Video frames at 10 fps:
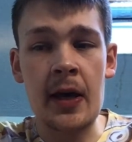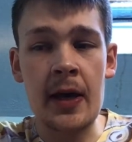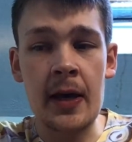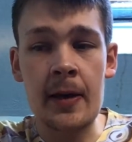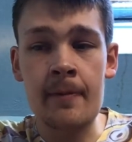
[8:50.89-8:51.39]

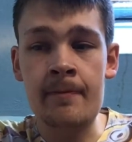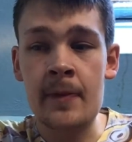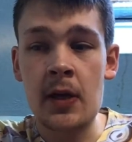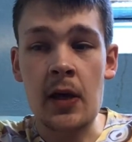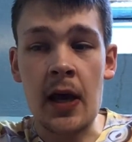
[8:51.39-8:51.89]

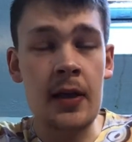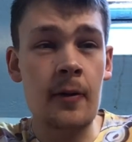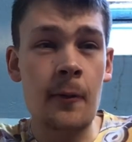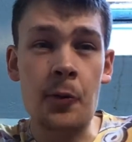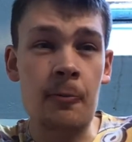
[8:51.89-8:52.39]
And
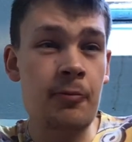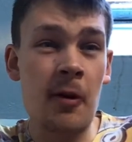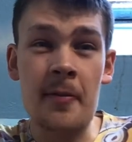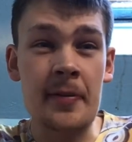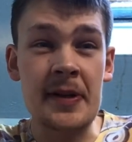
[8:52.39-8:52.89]
Liverpool
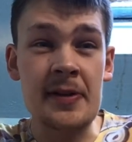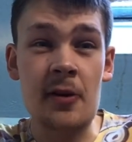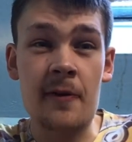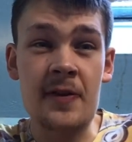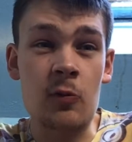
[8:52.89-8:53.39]
probably
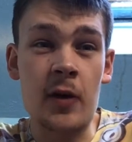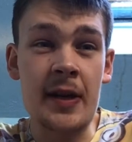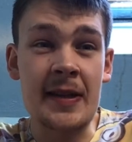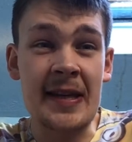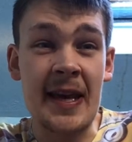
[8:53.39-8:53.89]
deserved to
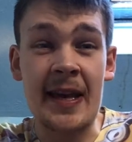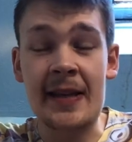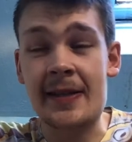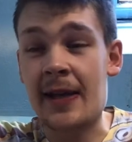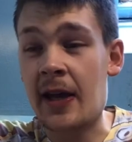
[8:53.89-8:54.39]
win in the
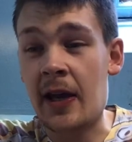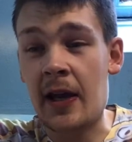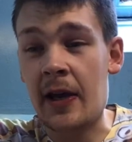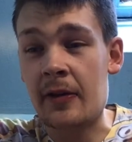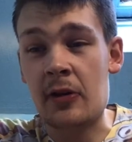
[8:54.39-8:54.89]
end.
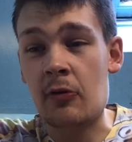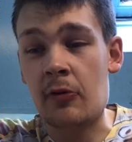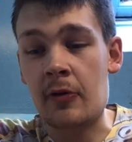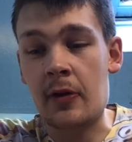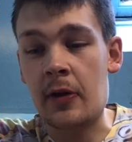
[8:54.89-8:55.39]

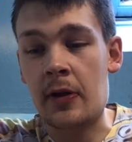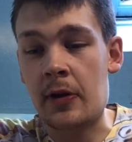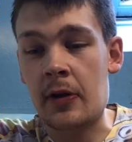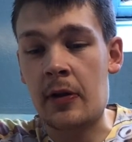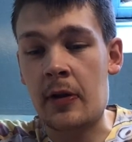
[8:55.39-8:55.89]
The
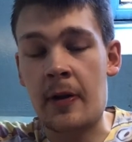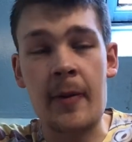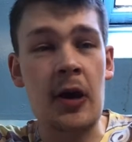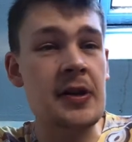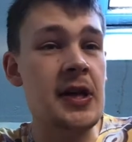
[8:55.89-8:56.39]

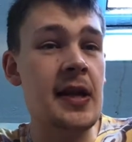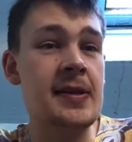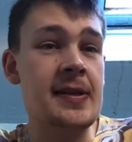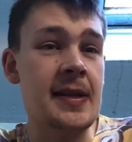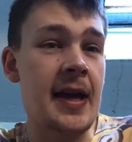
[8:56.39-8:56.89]
amount of
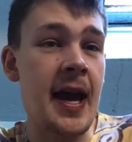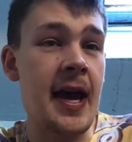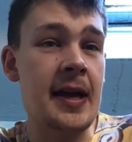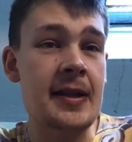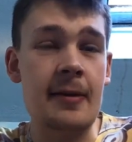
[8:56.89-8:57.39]
chances they
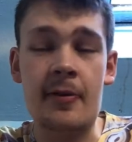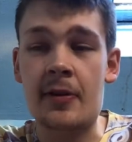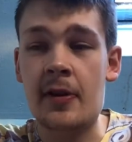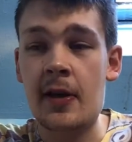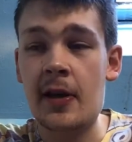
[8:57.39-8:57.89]
had, they
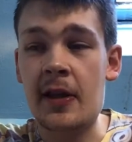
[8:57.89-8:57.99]
were.